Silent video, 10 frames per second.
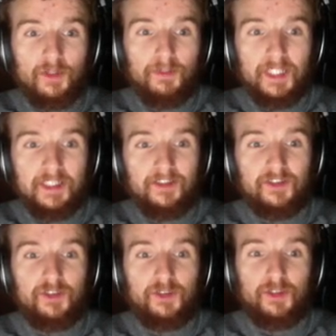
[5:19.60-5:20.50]

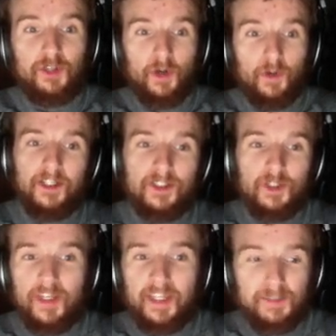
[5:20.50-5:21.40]
meters to go. So
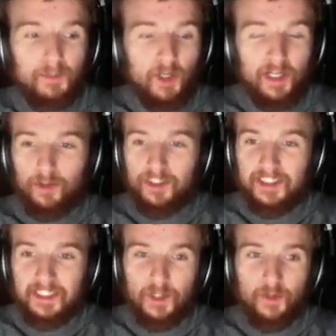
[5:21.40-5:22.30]
at this point, it was
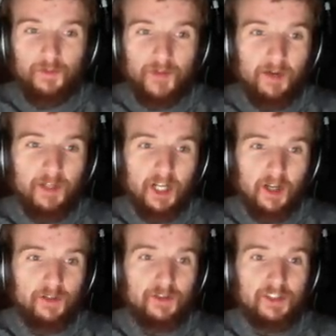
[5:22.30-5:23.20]
still very
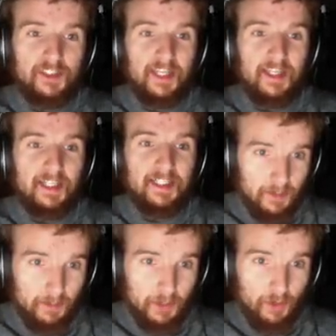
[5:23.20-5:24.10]
close, to say the
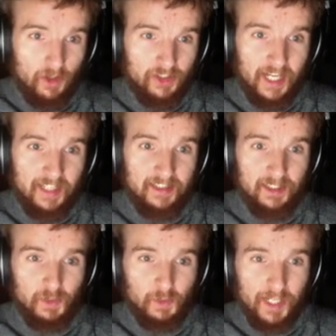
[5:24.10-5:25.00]
least. But Julius Johansen
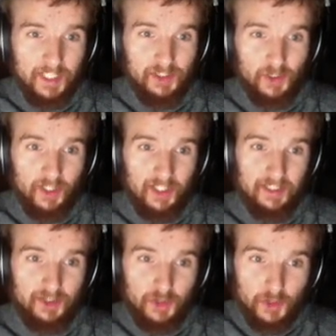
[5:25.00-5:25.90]
is really
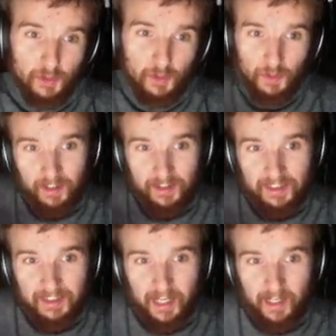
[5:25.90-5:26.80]
struggling to
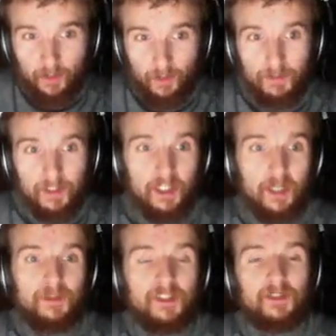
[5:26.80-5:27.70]
stay on Robin
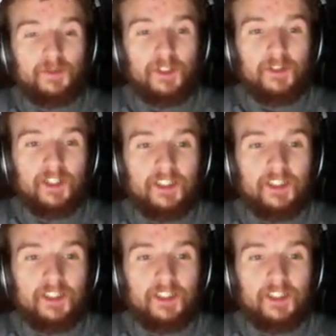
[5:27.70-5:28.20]
Coppicer's wheel. As you